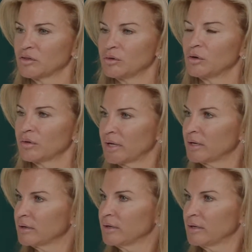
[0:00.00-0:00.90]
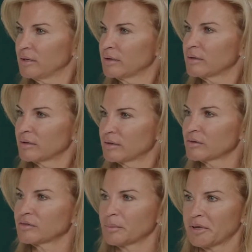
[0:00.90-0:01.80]
that
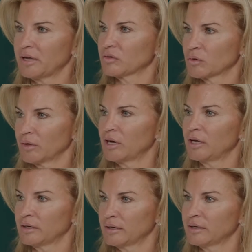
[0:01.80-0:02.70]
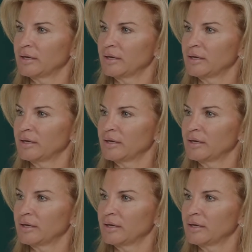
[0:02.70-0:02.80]
there's something else going on.